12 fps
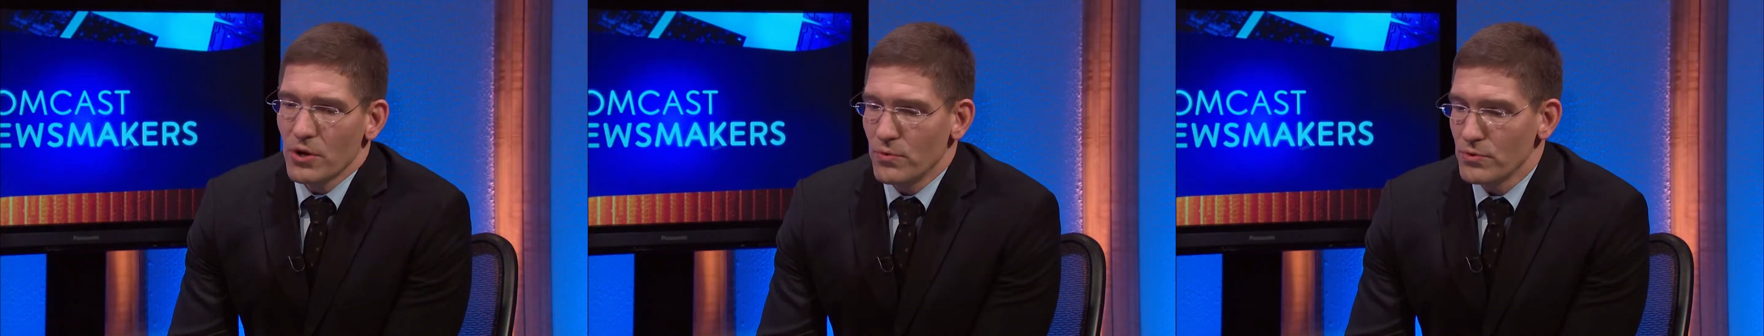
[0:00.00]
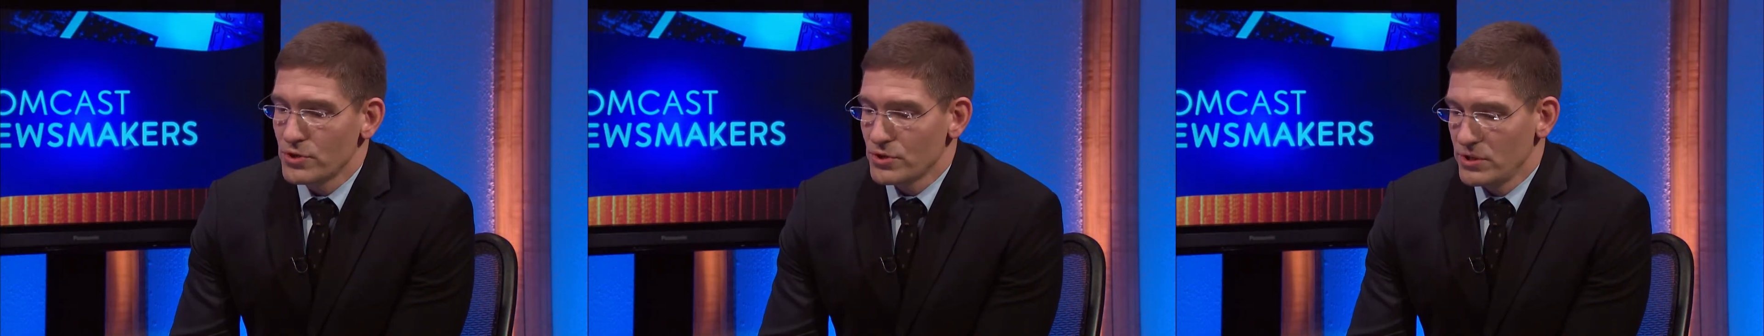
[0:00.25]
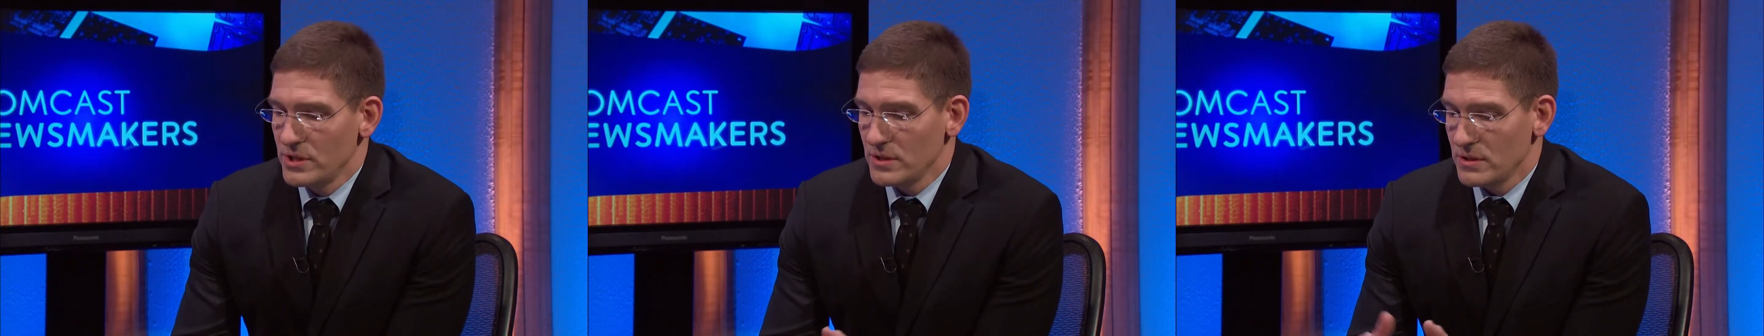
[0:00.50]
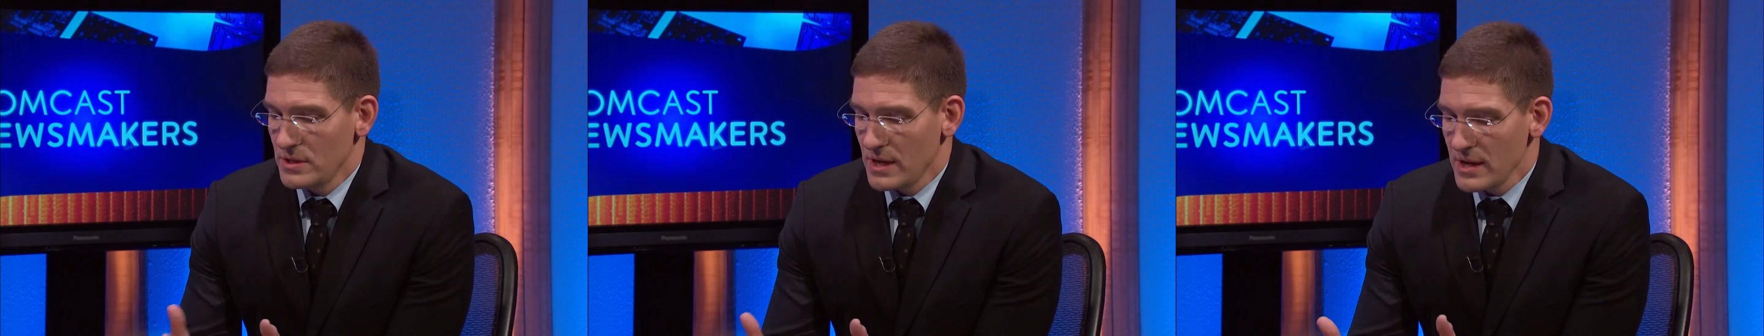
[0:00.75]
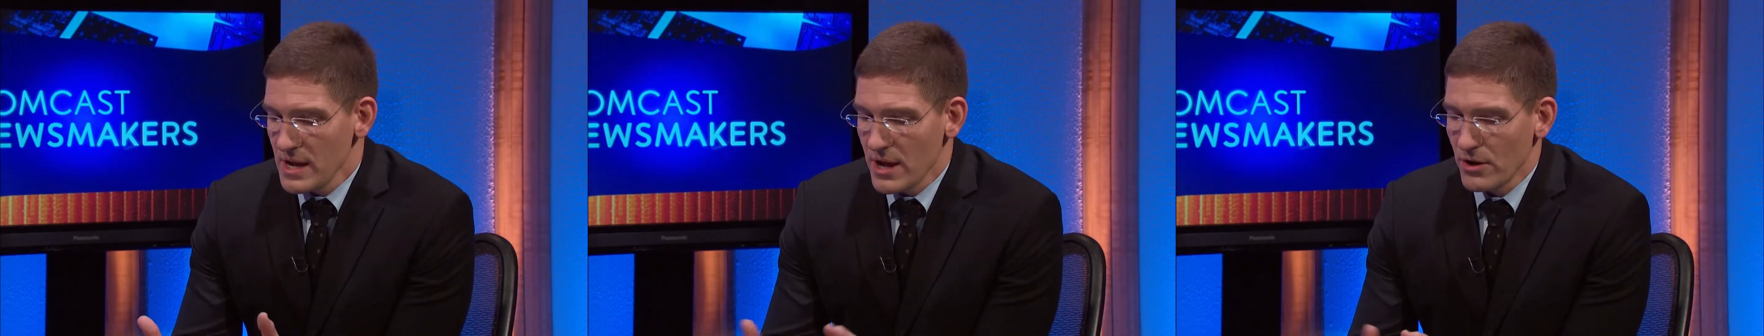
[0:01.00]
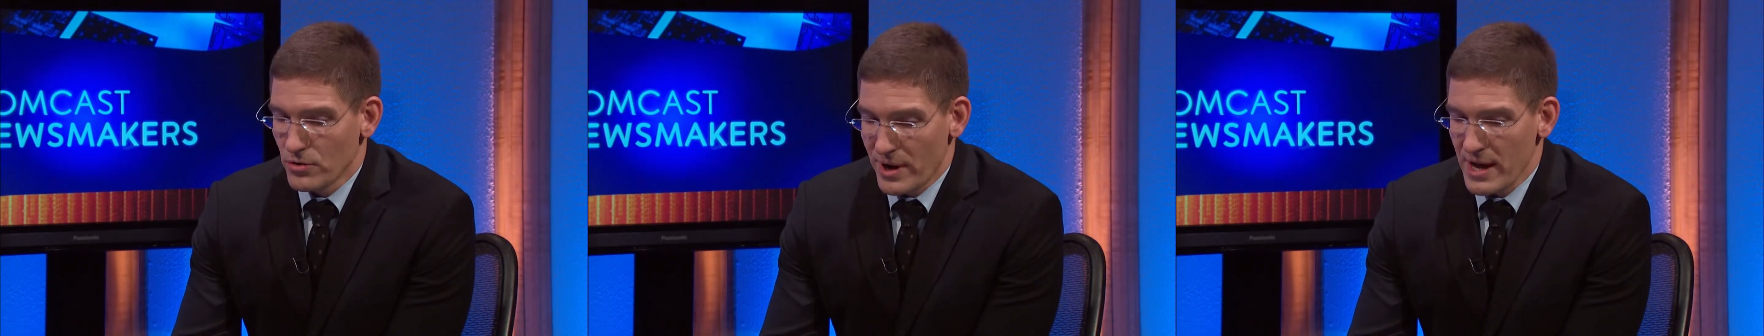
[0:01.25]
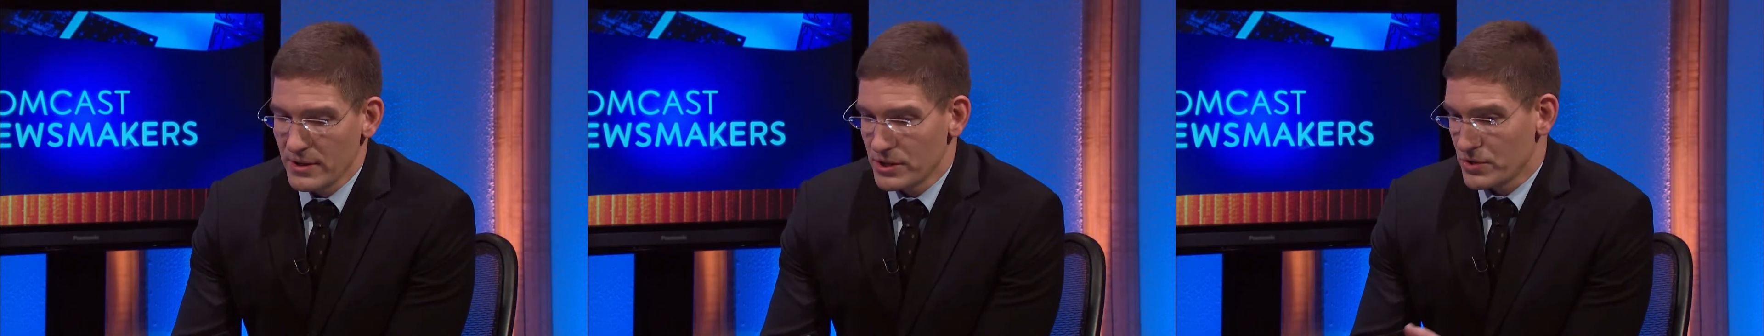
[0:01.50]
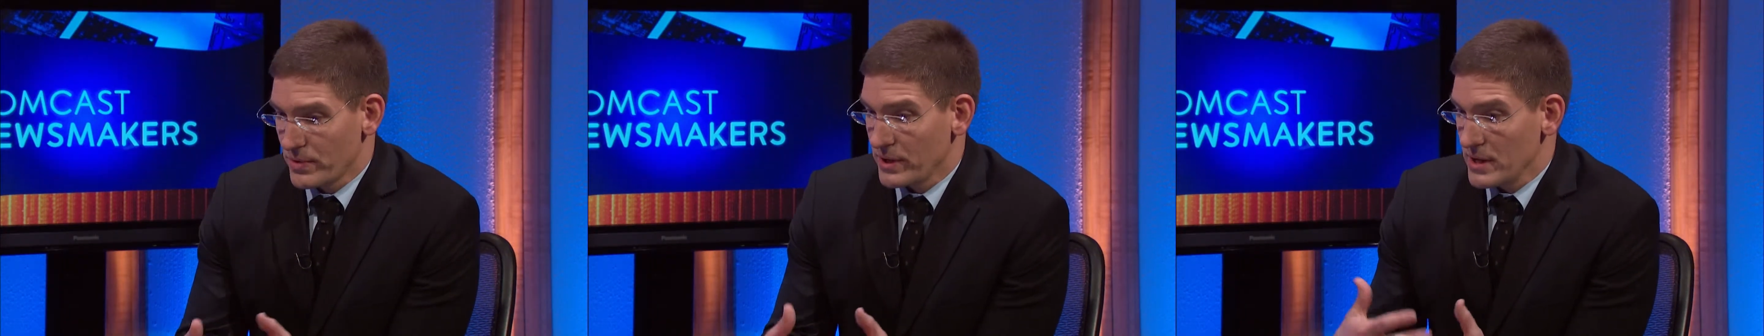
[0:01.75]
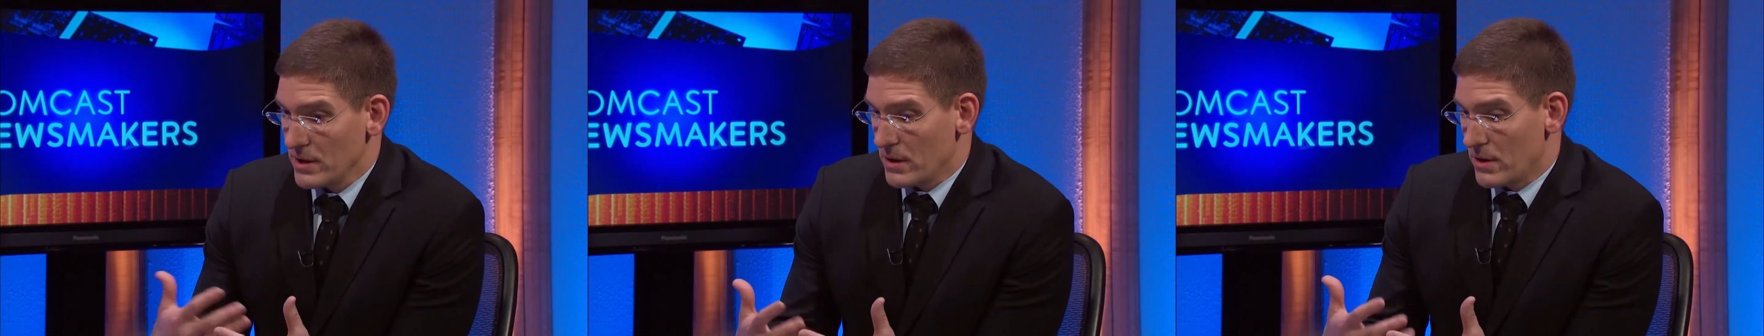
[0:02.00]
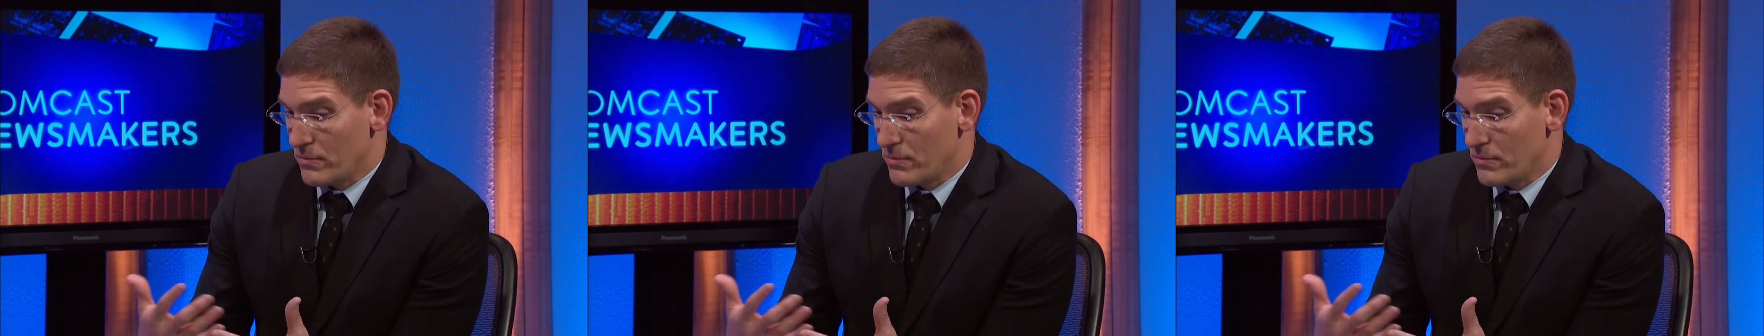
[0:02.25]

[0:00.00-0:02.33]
So the, the N E A grant is really a,